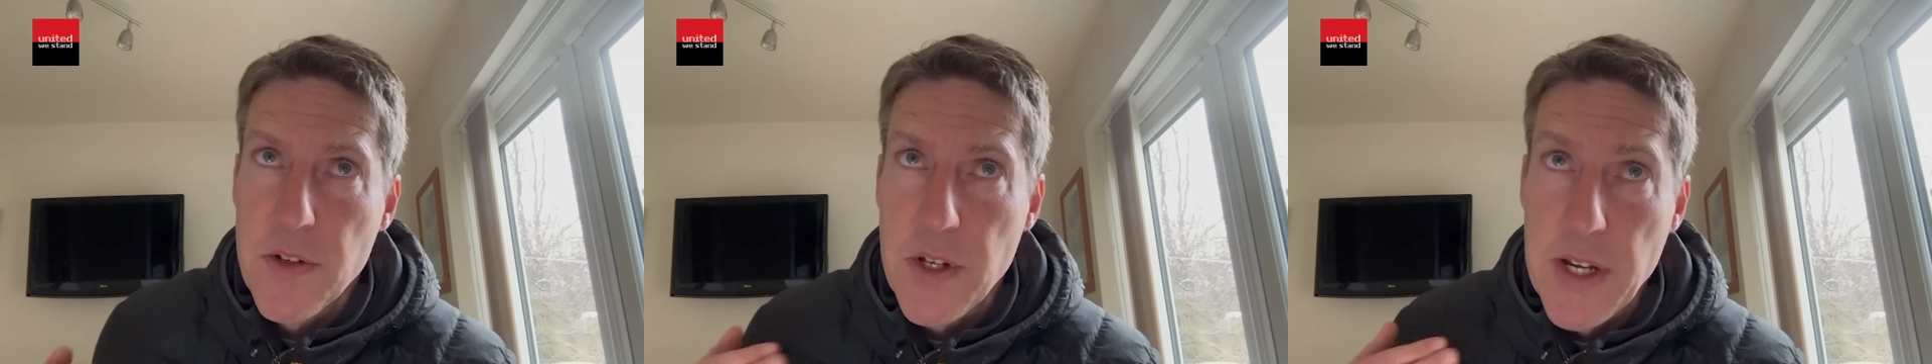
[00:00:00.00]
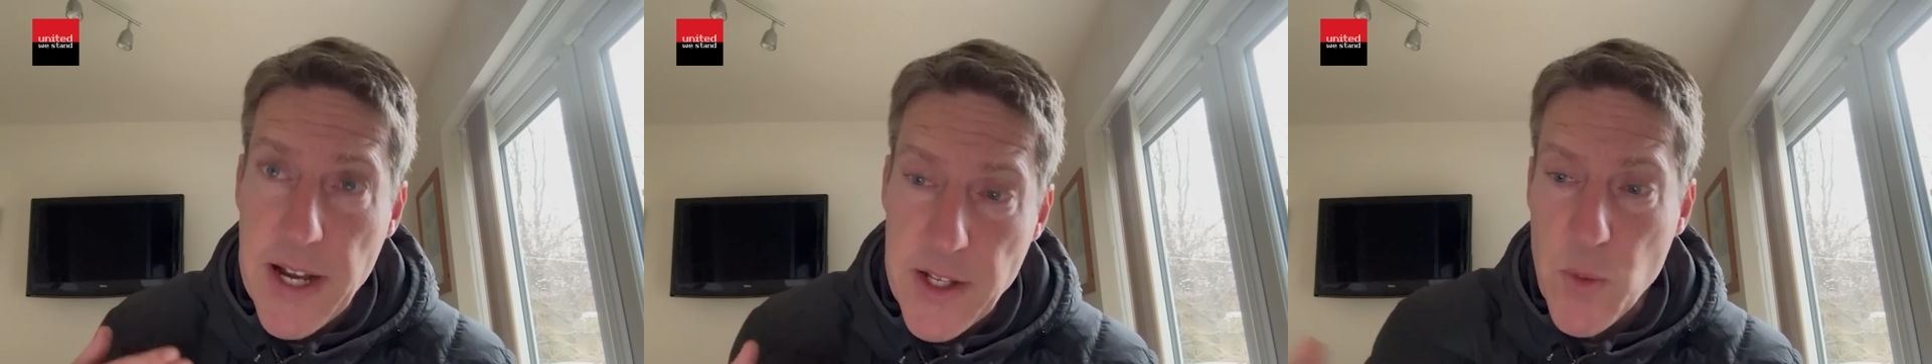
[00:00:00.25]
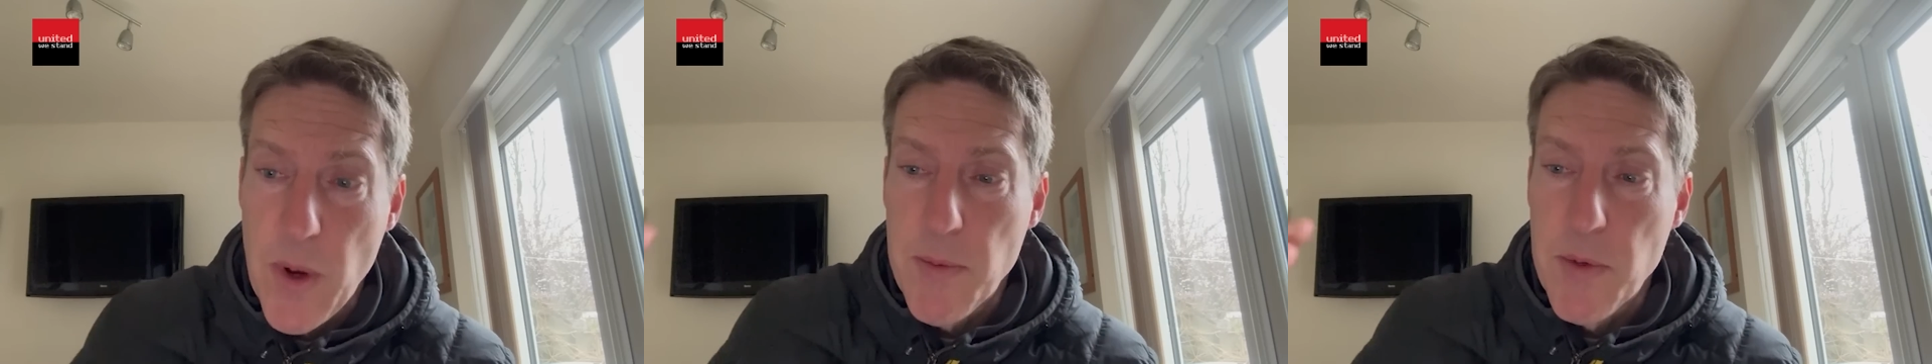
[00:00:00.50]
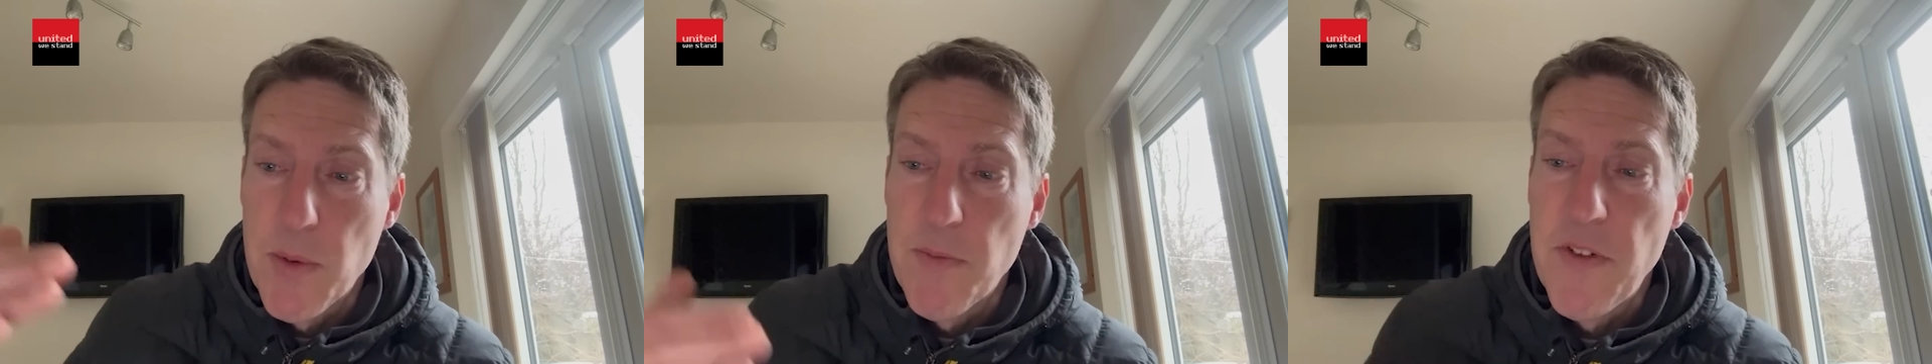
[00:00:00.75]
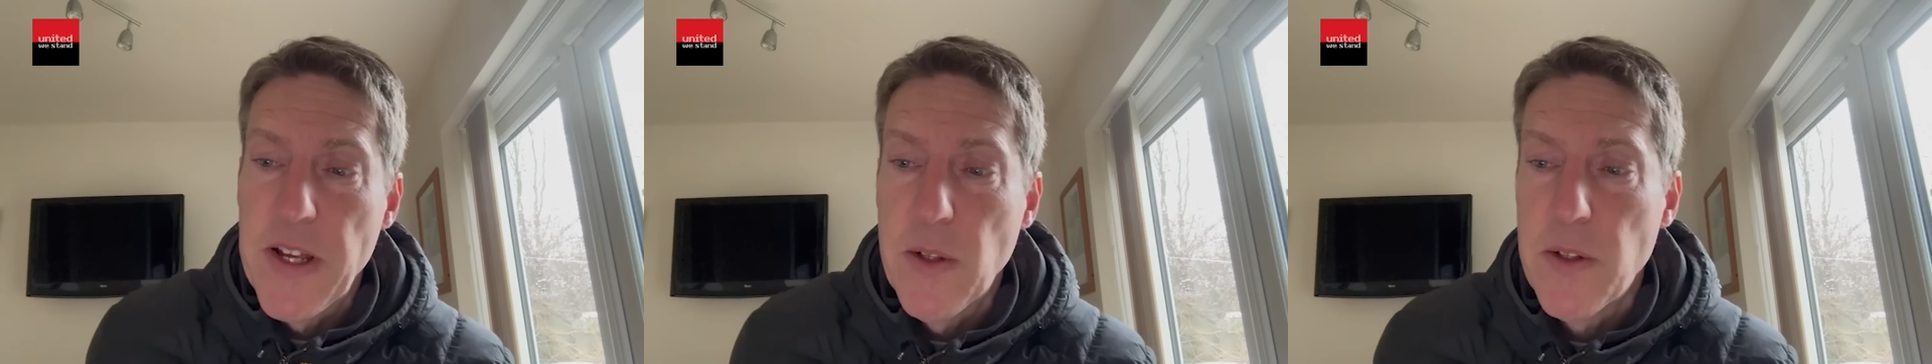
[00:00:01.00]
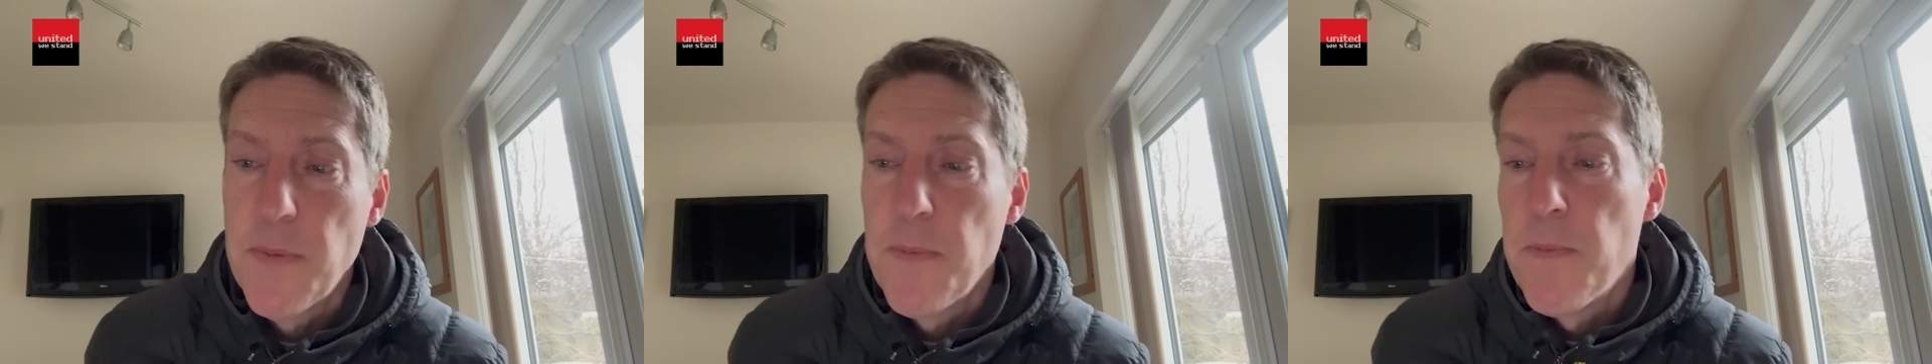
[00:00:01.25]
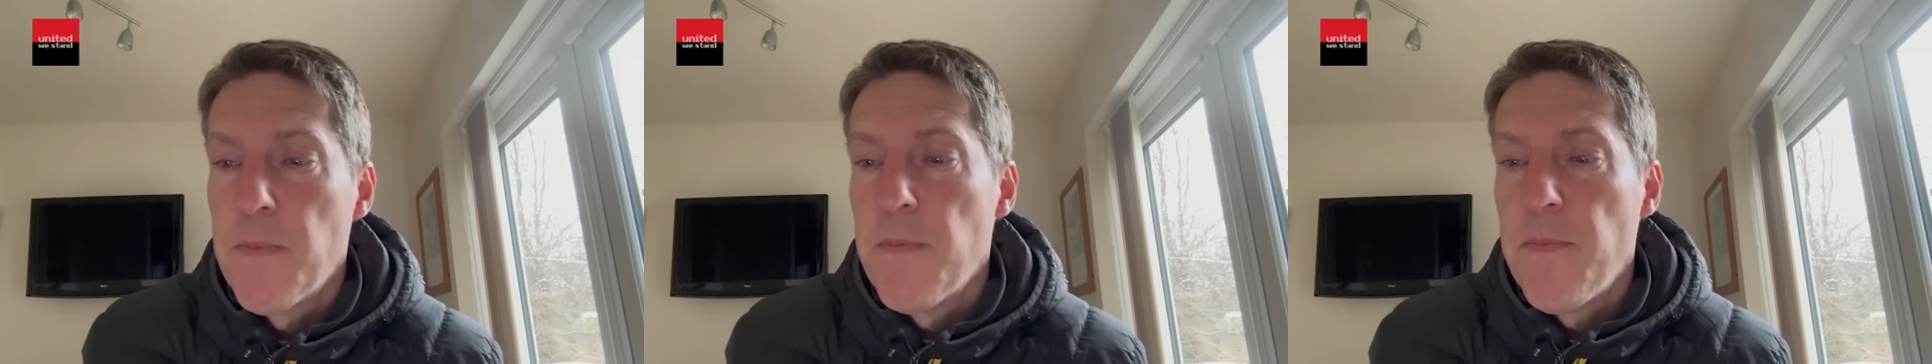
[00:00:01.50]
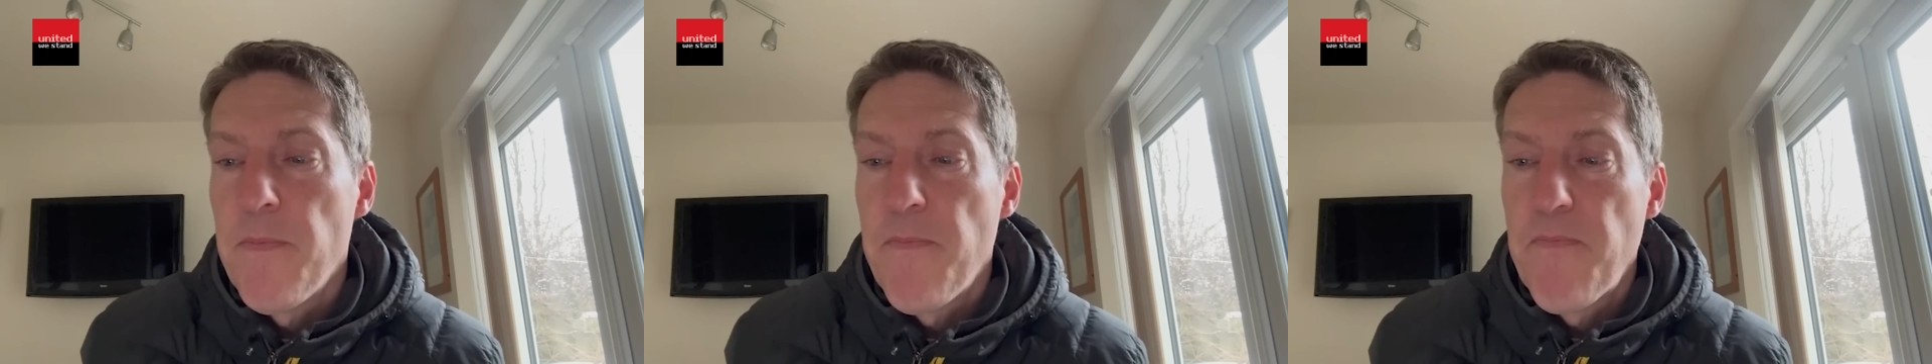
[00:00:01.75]
United swept upfield.
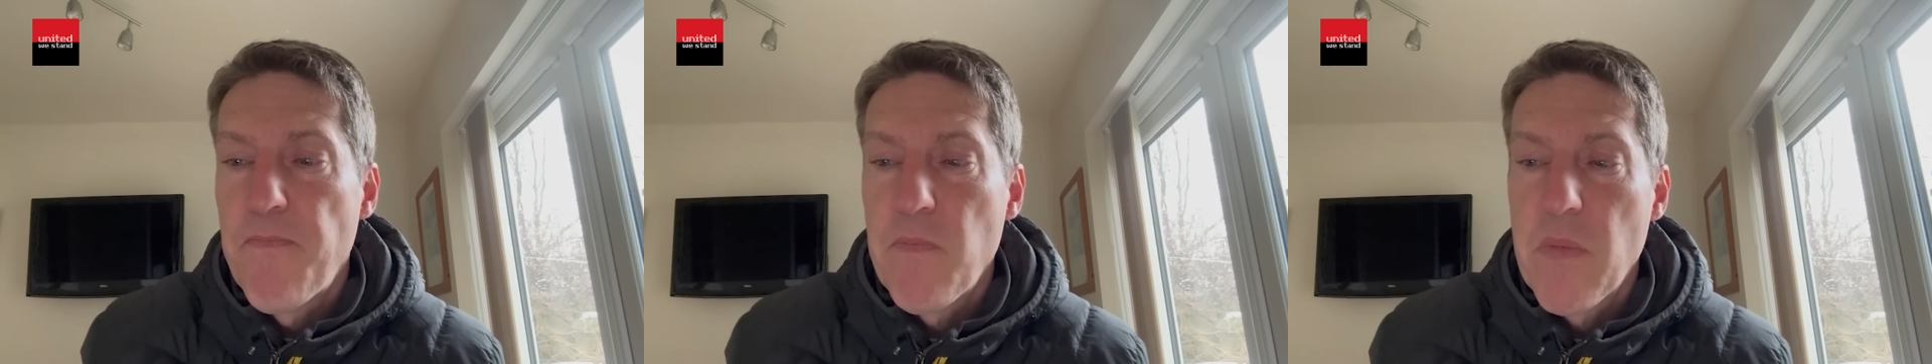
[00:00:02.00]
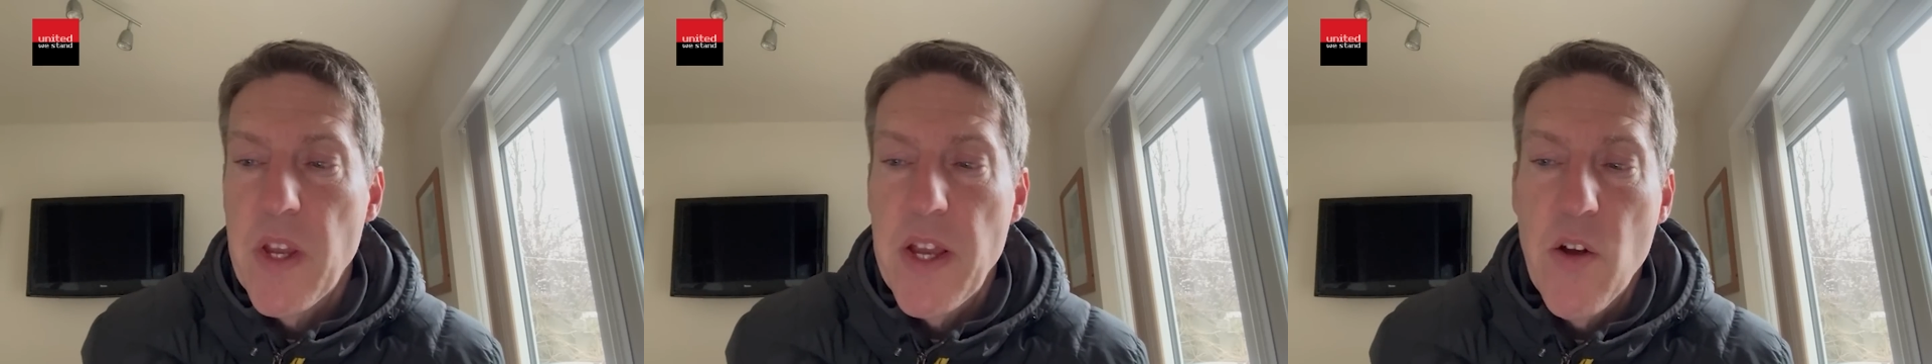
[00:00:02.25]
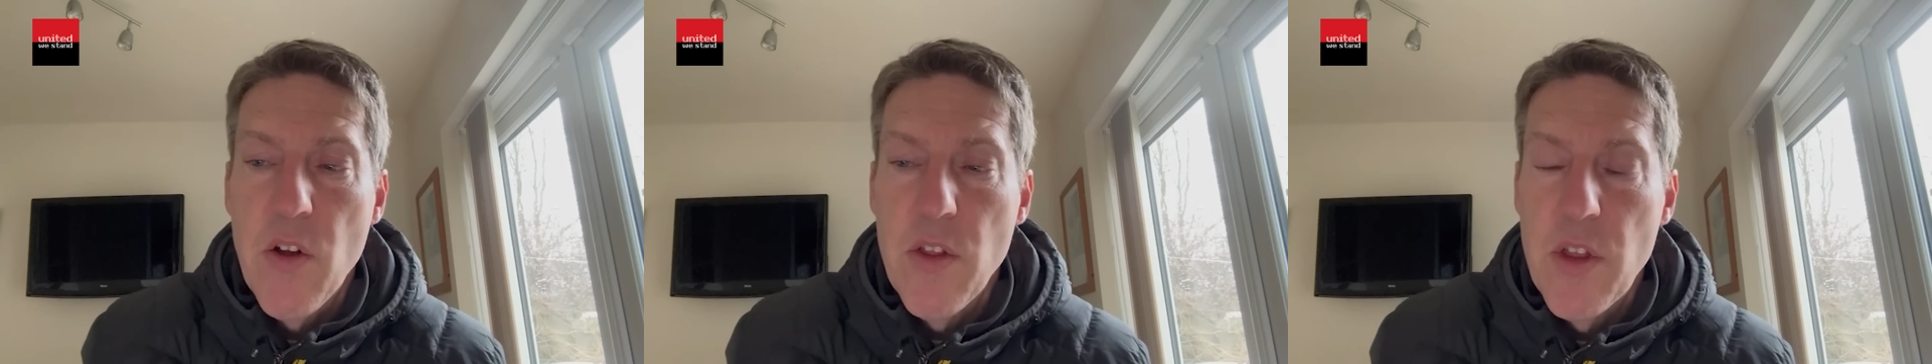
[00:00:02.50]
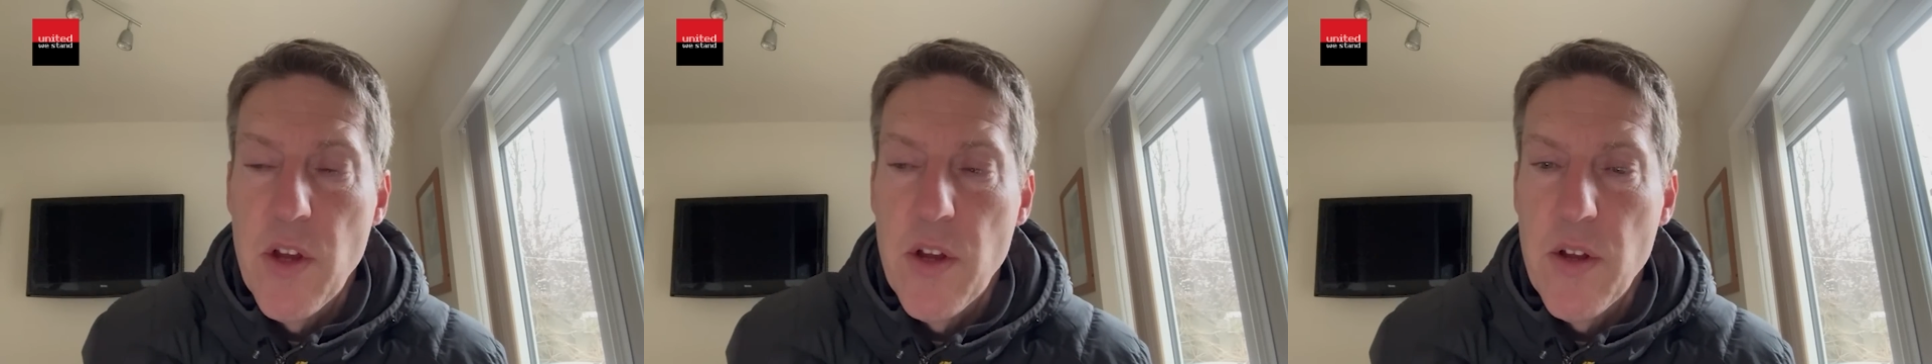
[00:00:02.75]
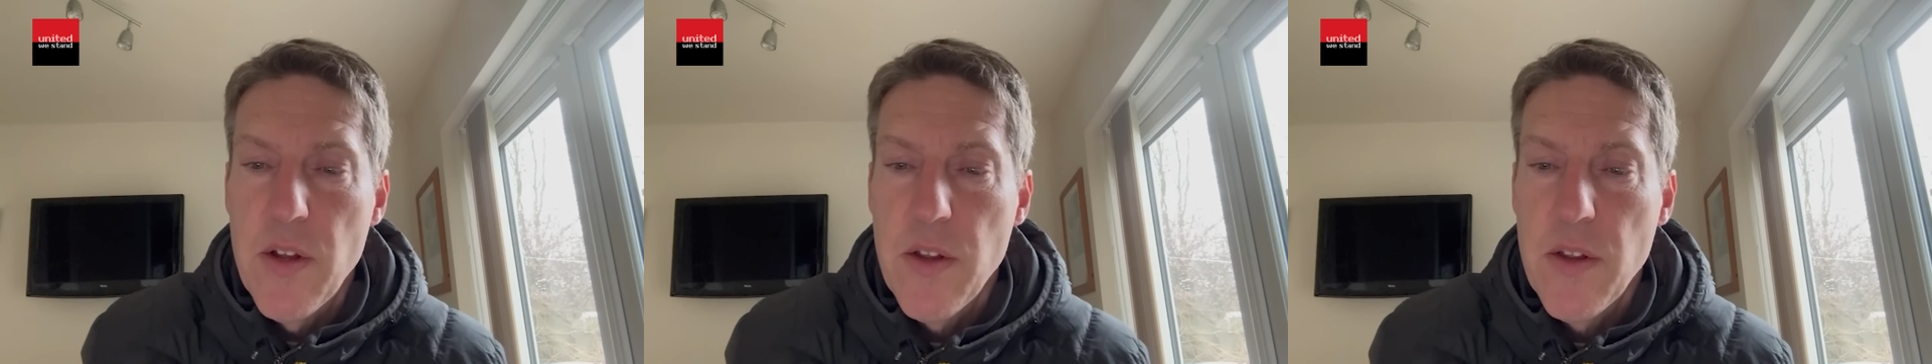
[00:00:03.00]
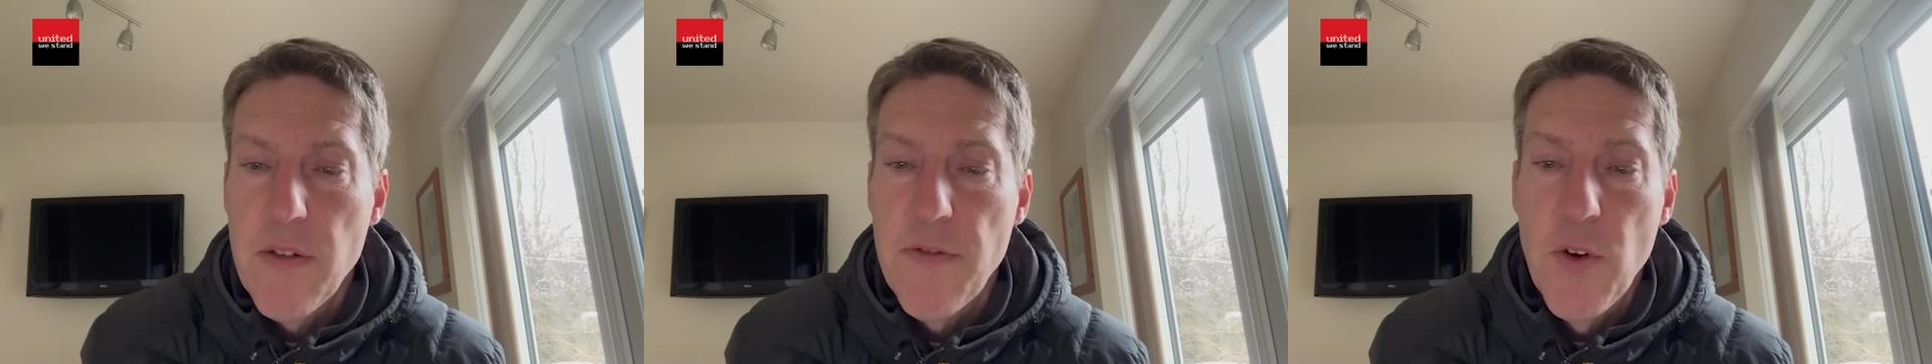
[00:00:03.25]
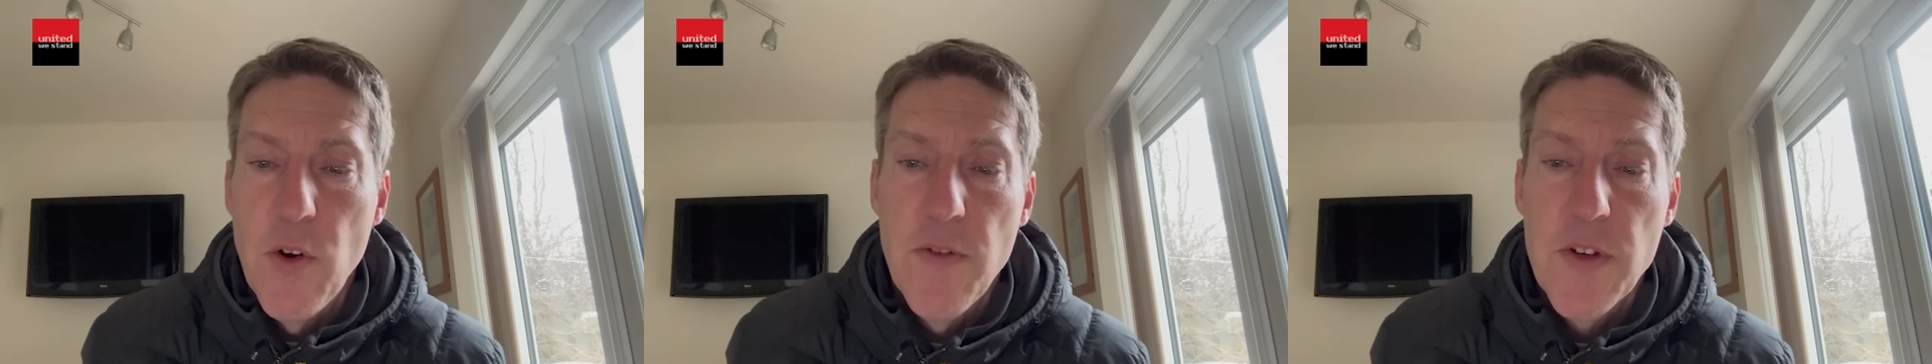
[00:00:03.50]
He got the fourth,